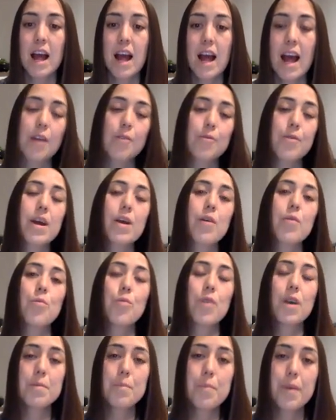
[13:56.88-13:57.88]
and write
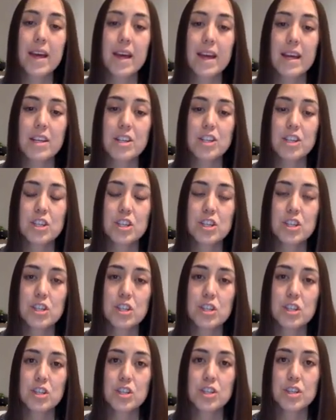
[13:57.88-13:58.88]
1 page,
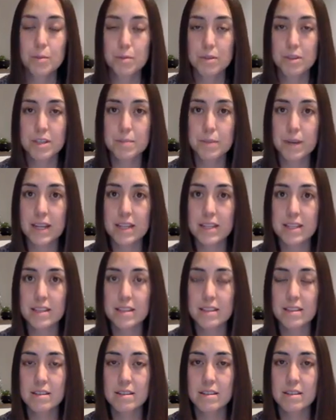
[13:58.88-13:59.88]

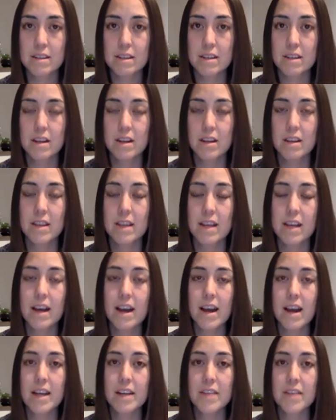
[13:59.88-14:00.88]
double-spaced, that
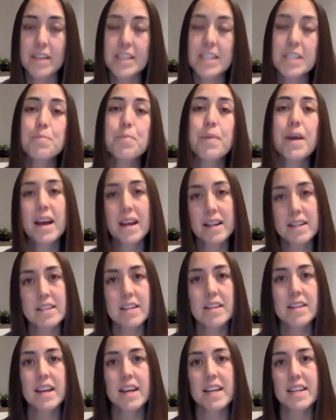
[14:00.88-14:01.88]
kind of expands
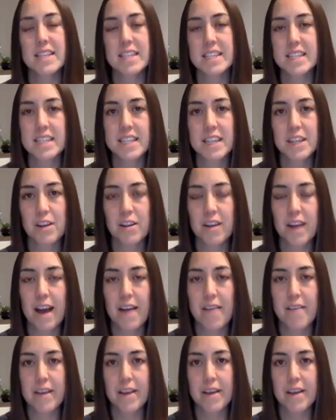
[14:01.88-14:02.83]
on the ideas that you're having.